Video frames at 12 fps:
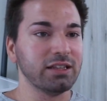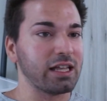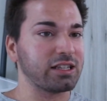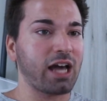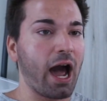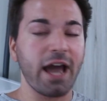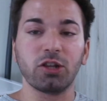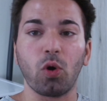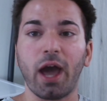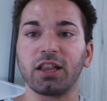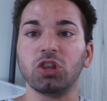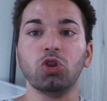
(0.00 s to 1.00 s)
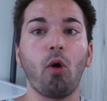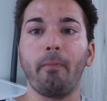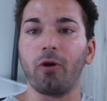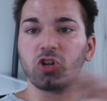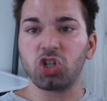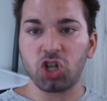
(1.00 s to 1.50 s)
that Kaido had no
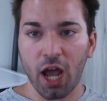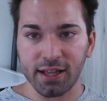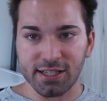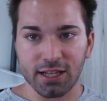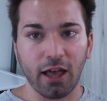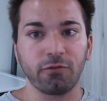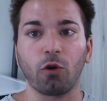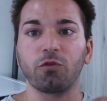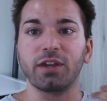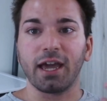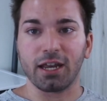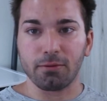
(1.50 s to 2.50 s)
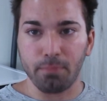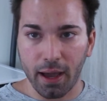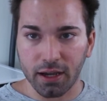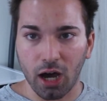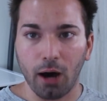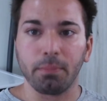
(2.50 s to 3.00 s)
more chance left of getting
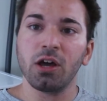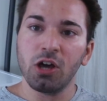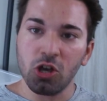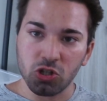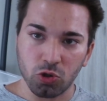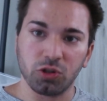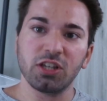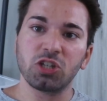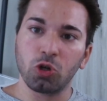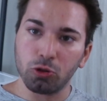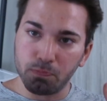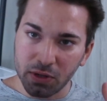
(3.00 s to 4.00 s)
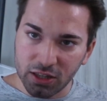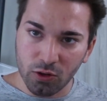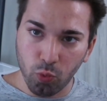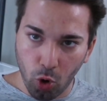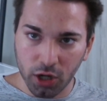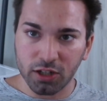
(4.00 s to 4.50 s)
back up. So this could be
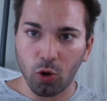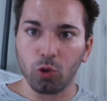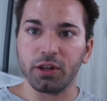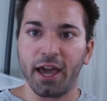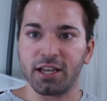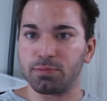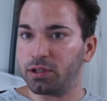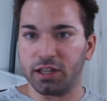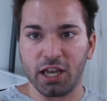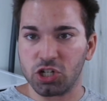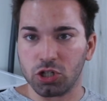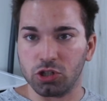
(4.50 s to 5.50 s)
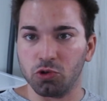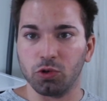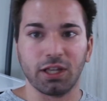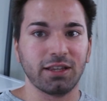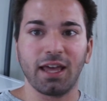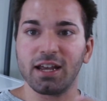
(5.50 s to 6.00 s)
the one and only explanation to
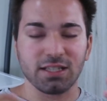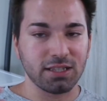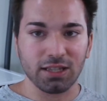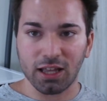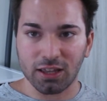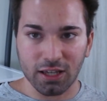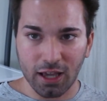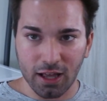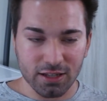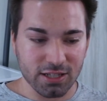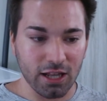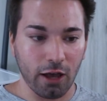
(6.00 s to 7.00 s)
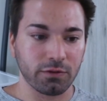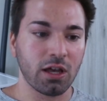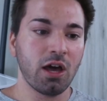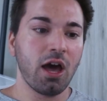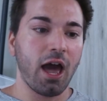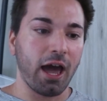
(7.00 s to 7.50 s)
it, and there's nothing else left.
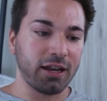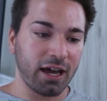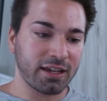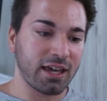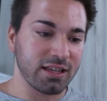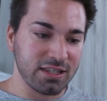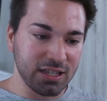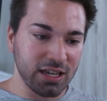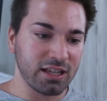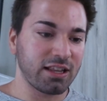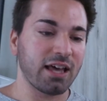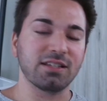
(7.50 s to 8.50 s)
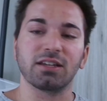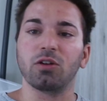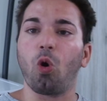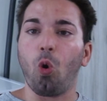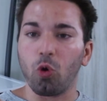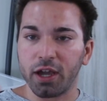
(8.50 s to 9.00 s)
And I can see it as an
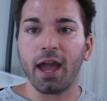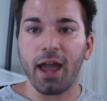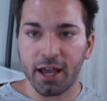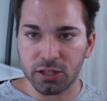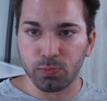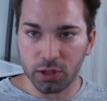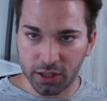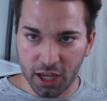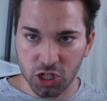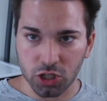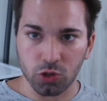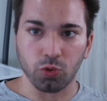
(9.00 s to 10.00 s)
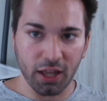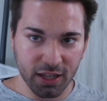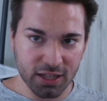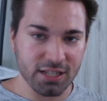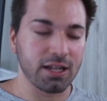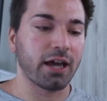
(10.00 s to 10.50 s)
okay explanation to it,
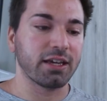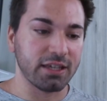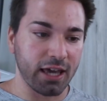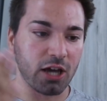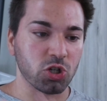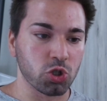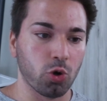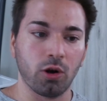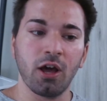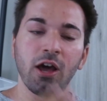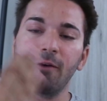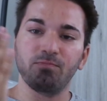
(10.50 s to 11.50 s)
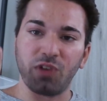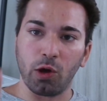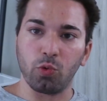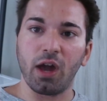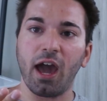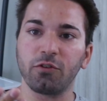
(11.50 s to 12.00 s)
and it's like, yeah, sure.
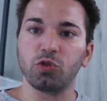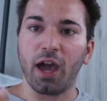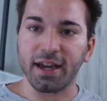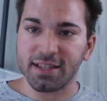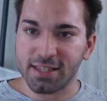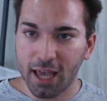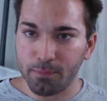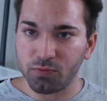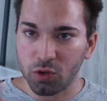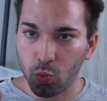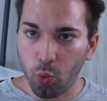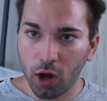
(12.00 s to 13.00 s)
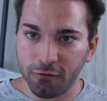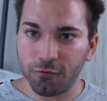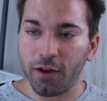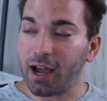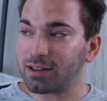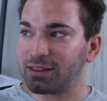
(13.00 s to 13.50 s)
Then we have to accept the one
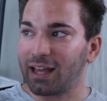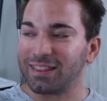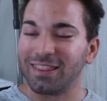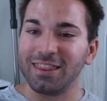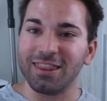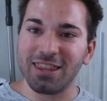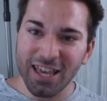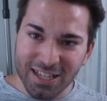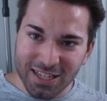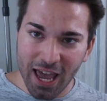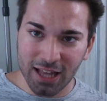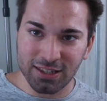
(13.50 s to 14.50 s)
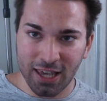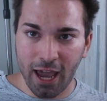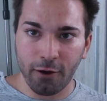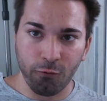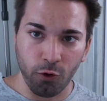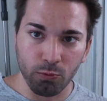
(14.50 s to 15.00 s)
fact that this
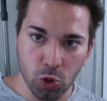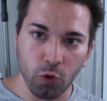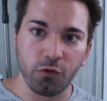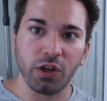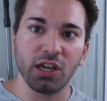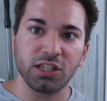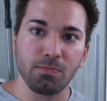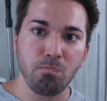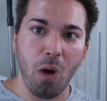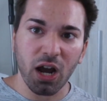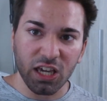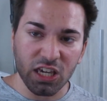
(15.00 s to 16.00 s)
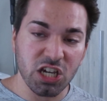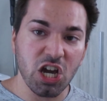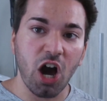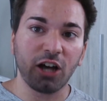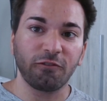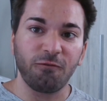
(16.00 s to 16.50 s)
attack from Luffy, his Monkey
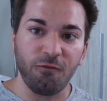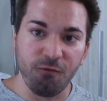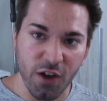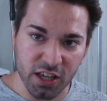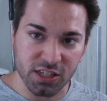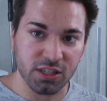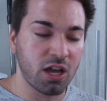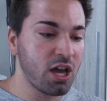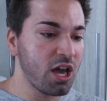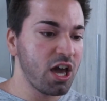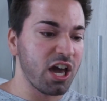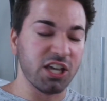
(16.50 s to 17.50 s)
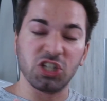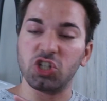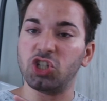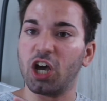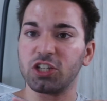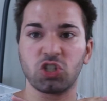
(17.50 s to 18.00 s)
God Fist, is
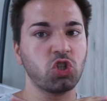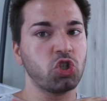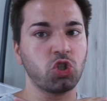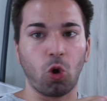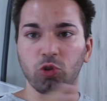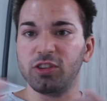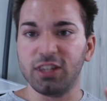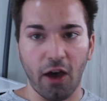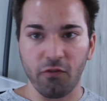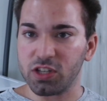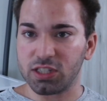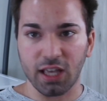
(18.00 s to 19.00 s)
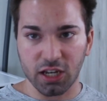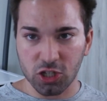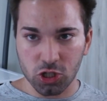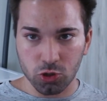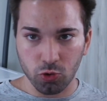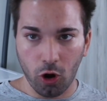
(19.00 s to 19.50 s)
just so devastating
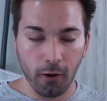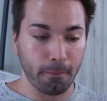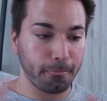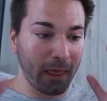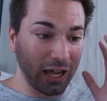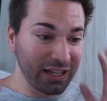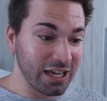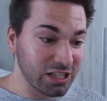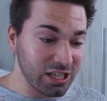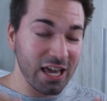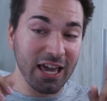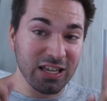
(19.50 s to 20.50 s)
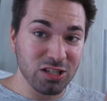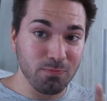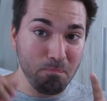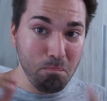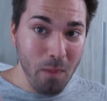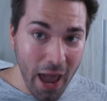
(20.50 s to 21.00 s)
strong, and it is
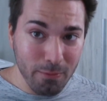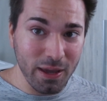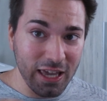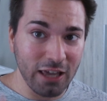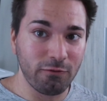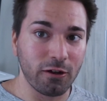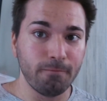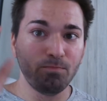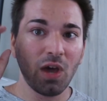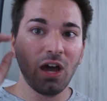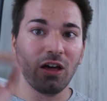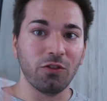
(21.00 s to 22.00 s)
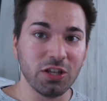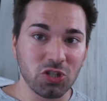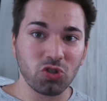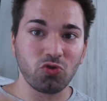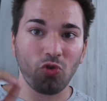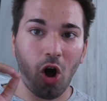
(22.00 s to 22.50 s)
maybe even the
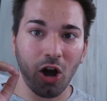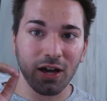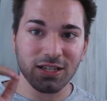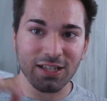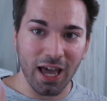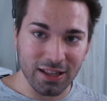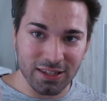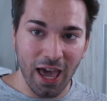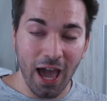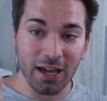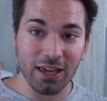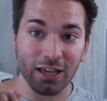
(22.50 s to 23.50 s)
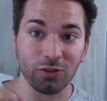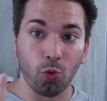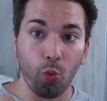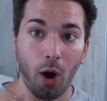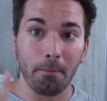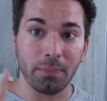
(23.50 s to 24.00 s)
strongest attack in the
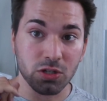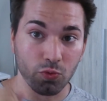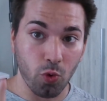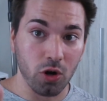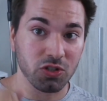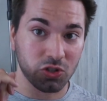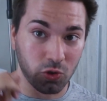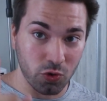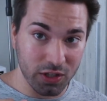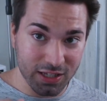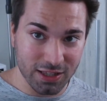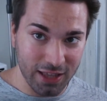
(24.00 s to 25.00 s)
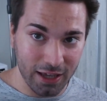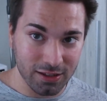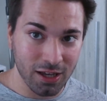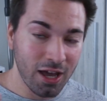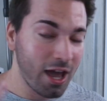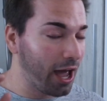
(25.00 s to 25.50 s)
One Piece verse to this date,
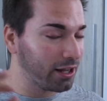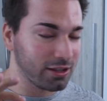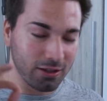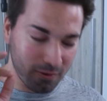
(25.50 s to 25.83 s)
and